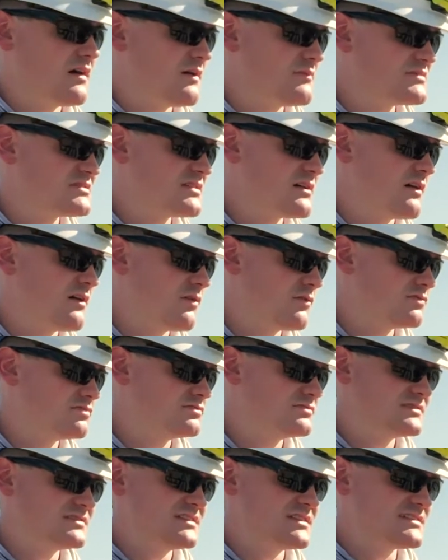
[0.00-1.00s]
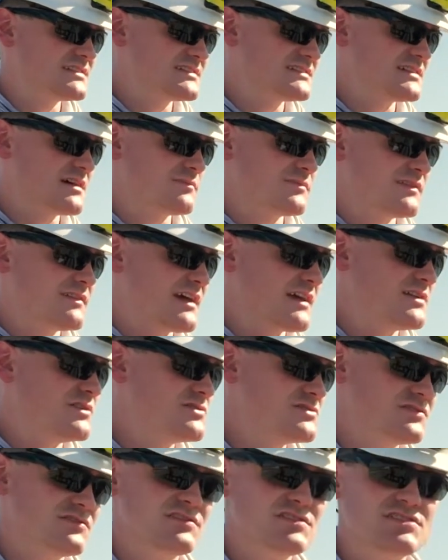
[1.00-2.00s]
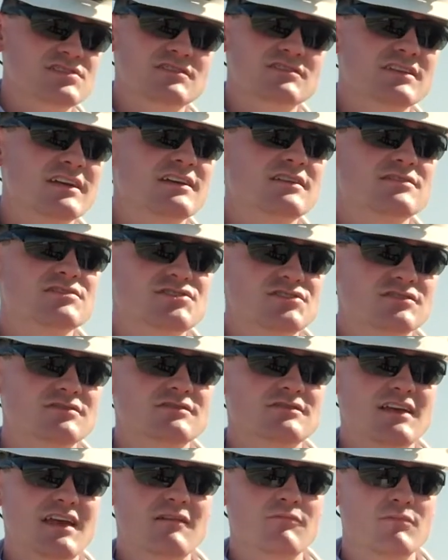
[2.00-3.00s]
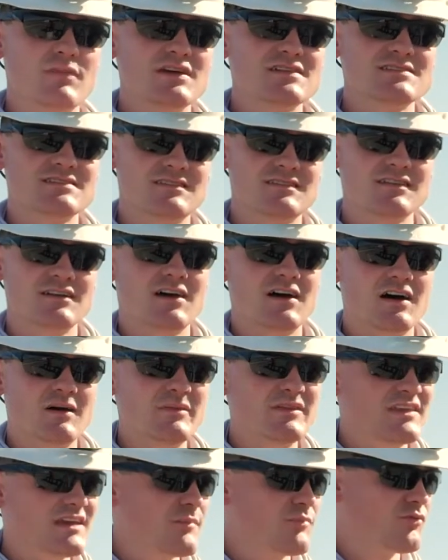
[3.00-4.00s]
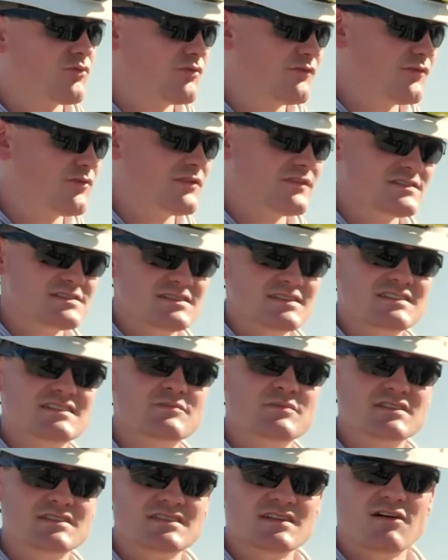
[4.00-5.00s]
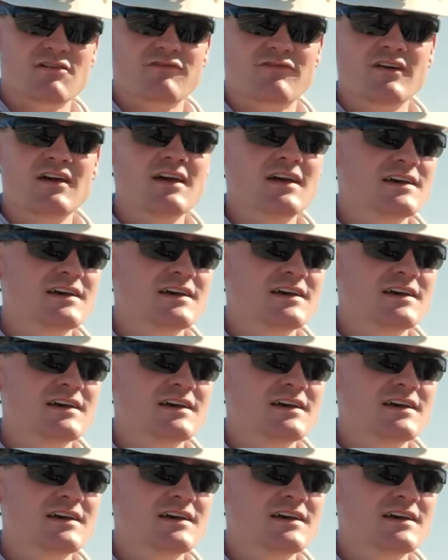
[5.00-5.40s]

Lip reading: So this is something that usually shouldn't get missed in the approval of the system itself,